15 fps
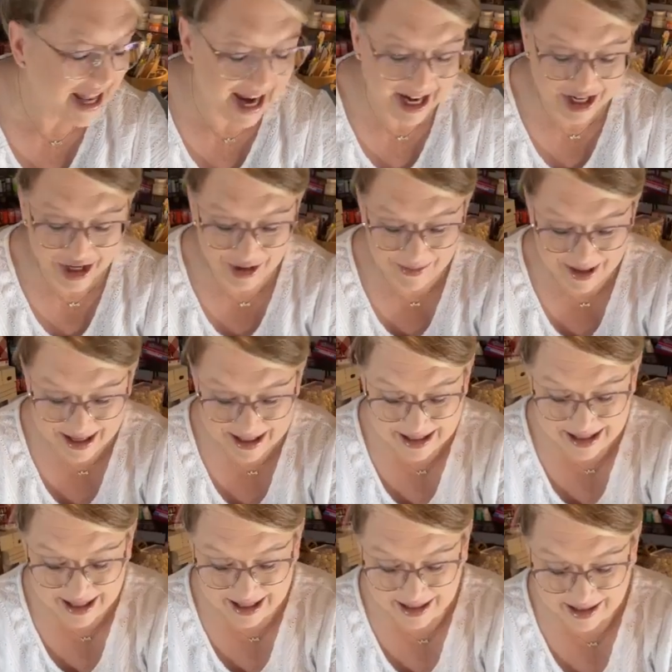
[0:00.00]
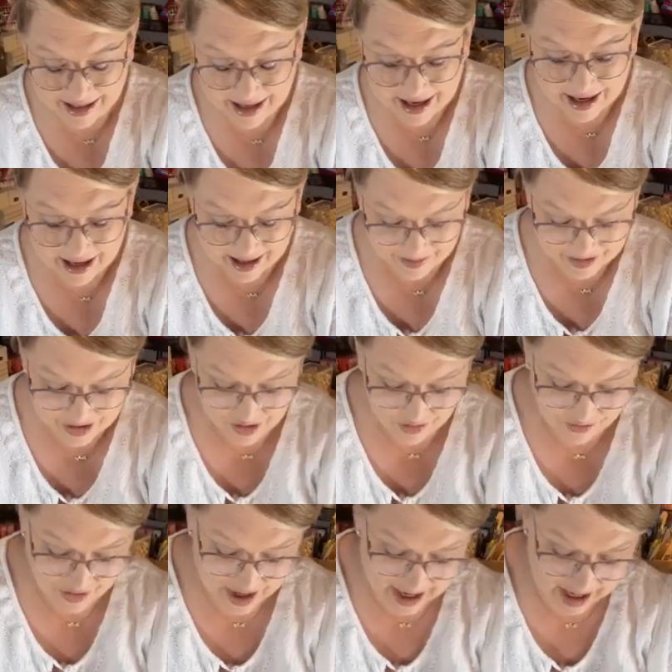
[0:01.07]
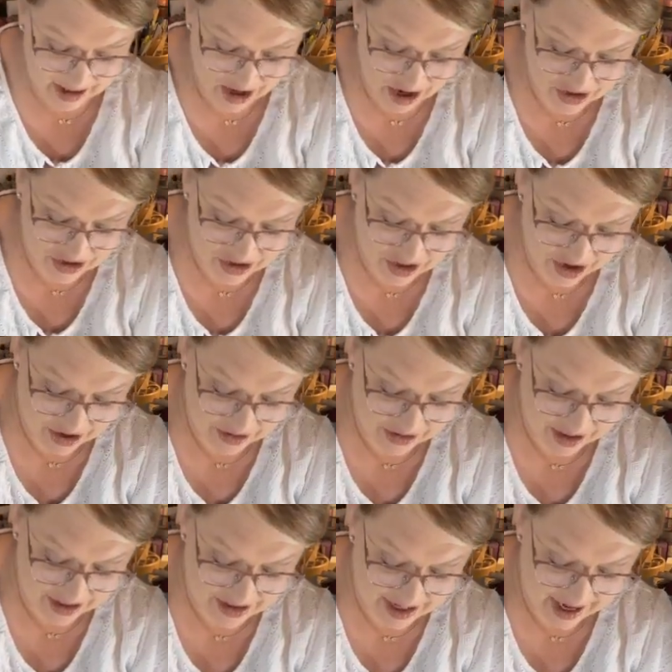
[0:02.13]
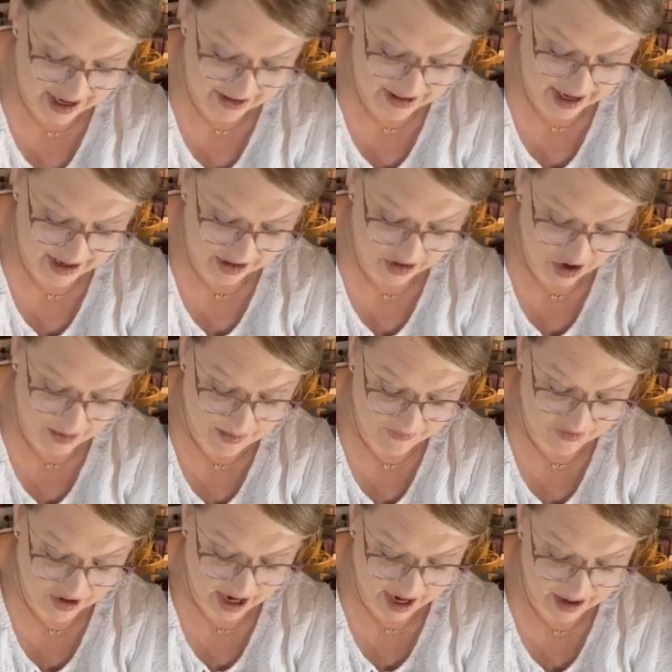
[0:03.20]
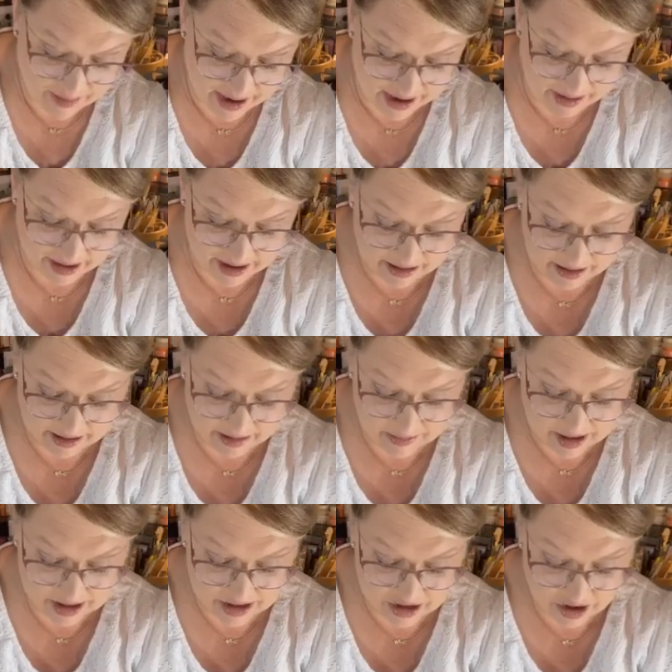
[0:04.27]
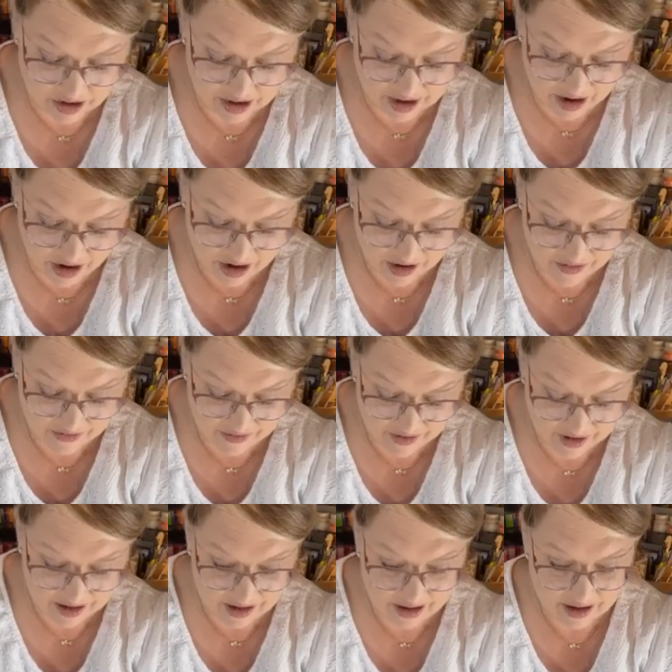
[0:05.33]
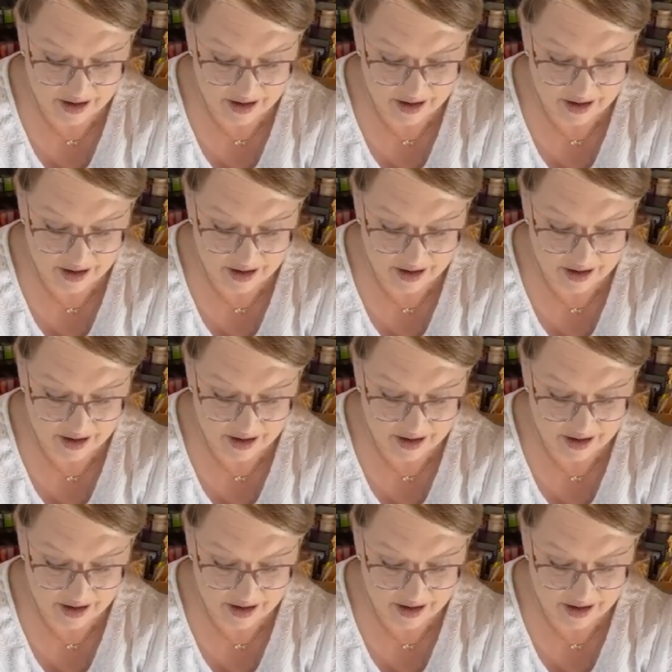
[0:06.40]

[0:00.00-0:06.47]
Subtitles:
Thank you, Misty. I'm so afraid I lost y'all because I had that alarm. I forgot about it. I meant to turn it off.